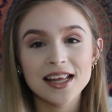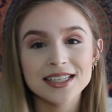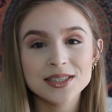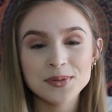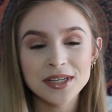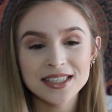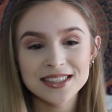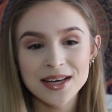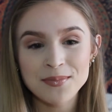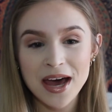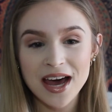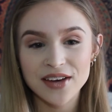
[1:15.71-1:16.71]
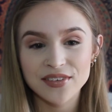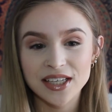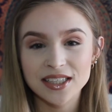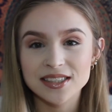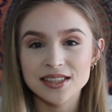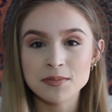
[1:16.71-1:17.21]
That's because I'm
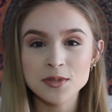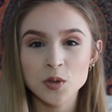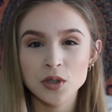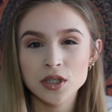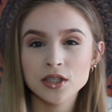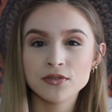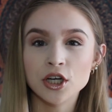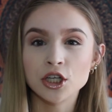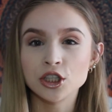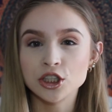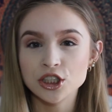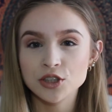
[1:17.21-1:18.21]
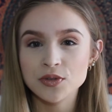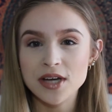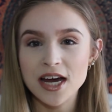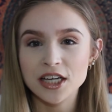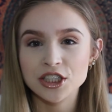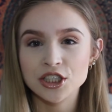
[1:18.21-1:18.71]
having some sort of allergic
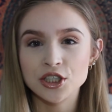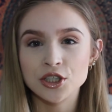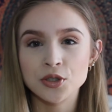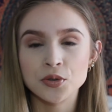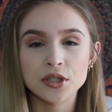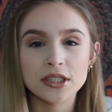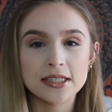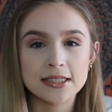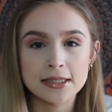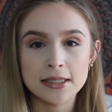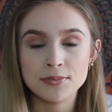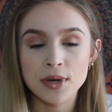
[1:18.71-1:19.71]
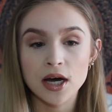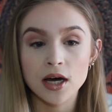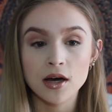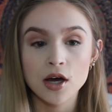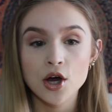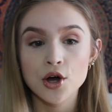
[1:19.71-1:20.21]
reaction or
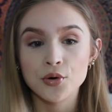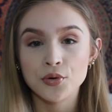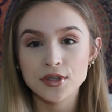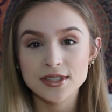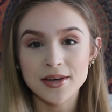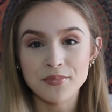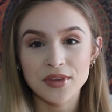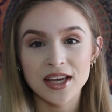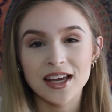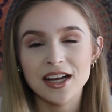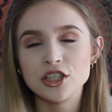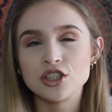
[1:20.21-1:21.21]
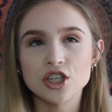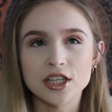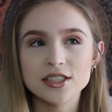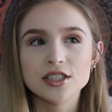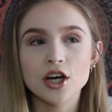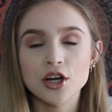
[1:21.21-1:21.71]
eczema or something, and I
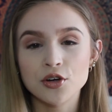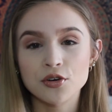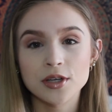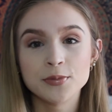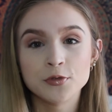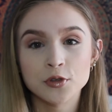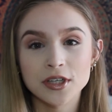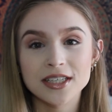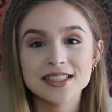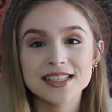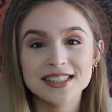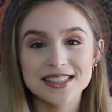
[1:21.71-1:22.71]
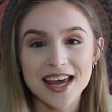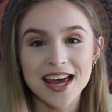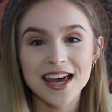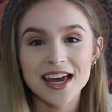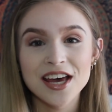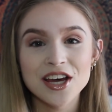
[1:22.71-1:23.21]
just got a cream for it
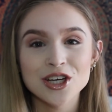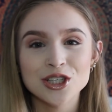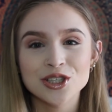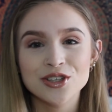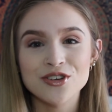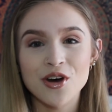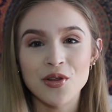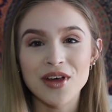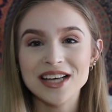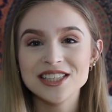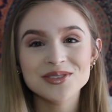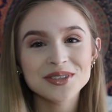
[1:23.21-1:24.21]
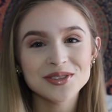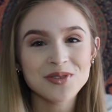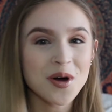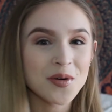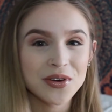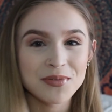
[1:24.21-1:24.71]
today. So that's what's
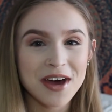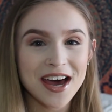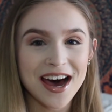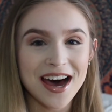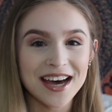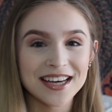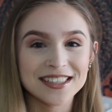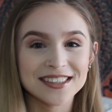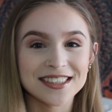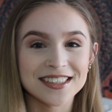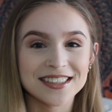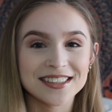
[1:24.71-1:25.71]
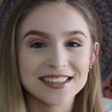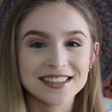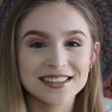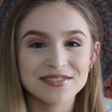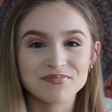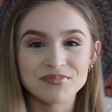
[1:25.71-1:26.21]
wrong with my eyes.
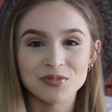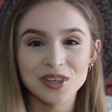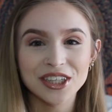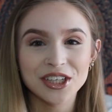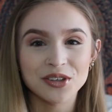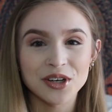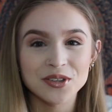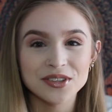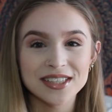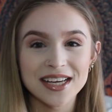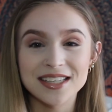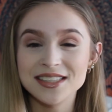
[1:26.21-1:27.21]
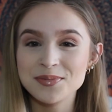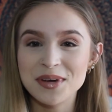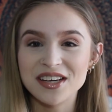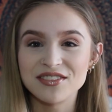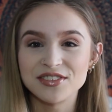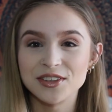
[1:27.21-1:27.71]
It's really gross and it's
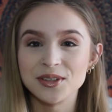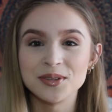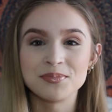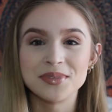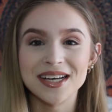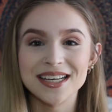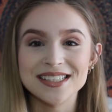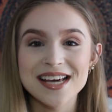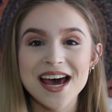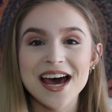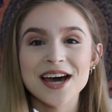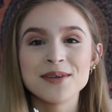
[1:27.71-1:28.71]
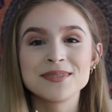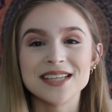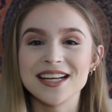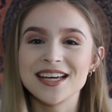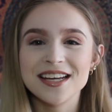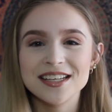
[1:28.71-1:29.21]
painful, but I'm
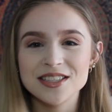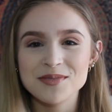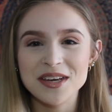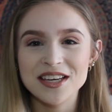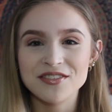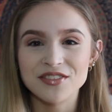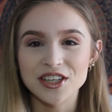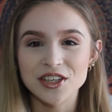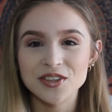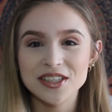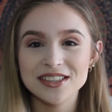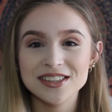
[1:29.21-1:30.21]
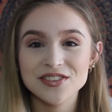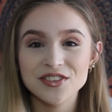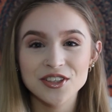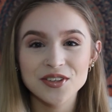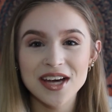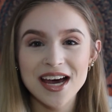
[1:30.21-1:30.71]
dedicated to making videos for
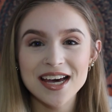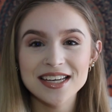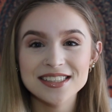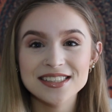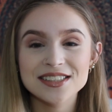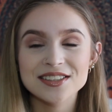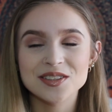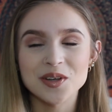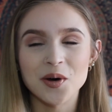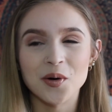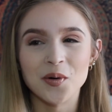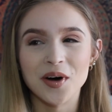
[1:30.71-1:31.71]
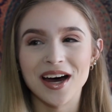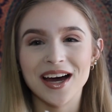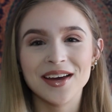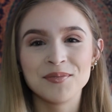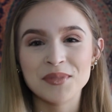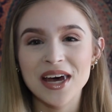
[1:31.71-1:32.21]
you guys, so
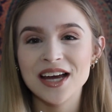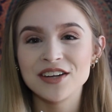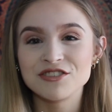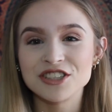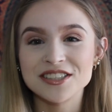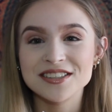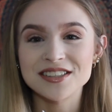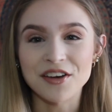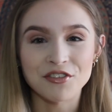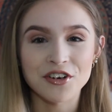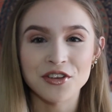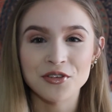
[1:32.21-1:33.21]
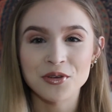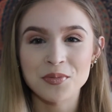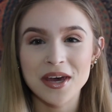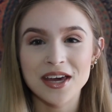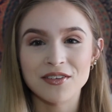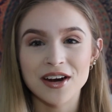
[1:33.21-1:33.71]
I'm kind of just suffering through the
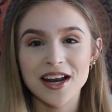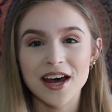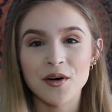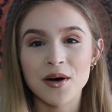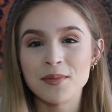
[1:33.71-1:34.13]
pain right now.